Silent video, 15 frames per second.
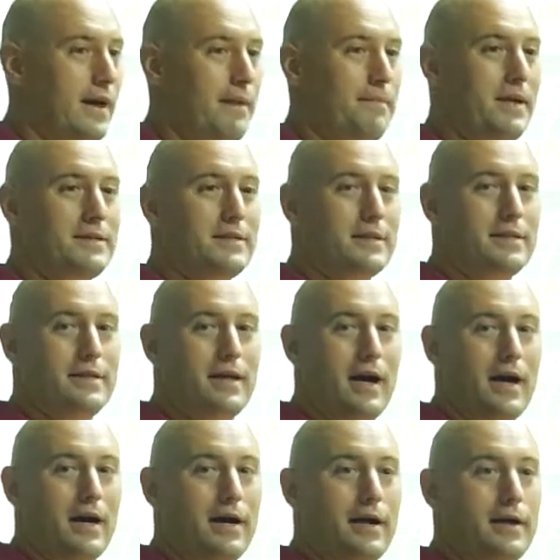and basically,
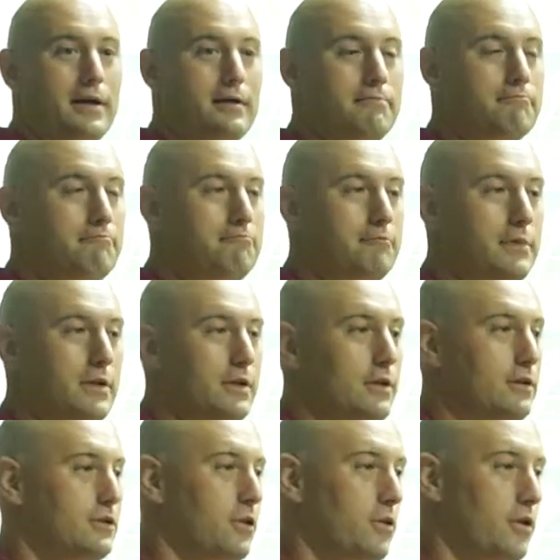I
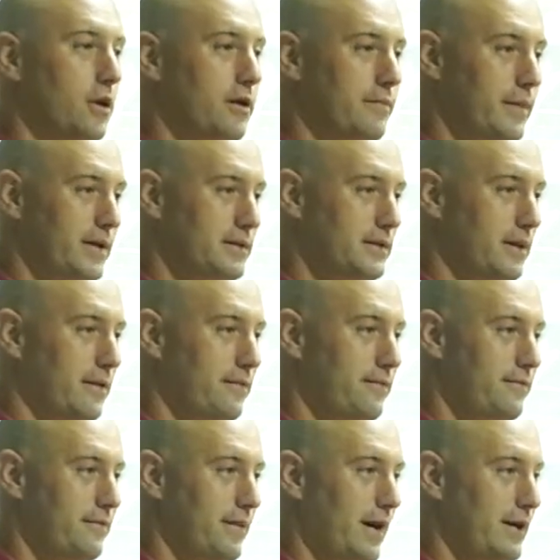sold all of my stuff.
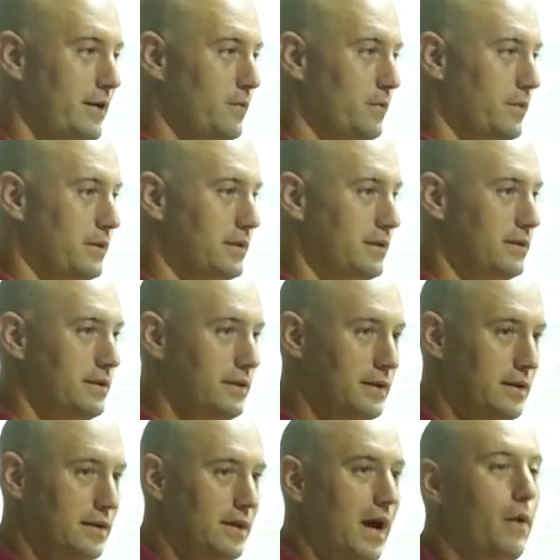I didn't want to,
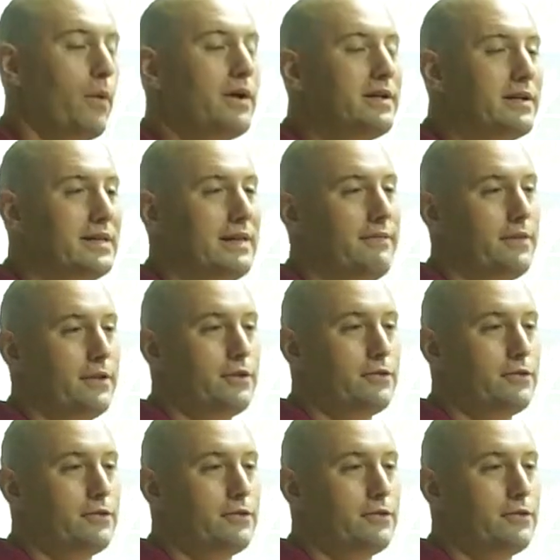I wanted to live in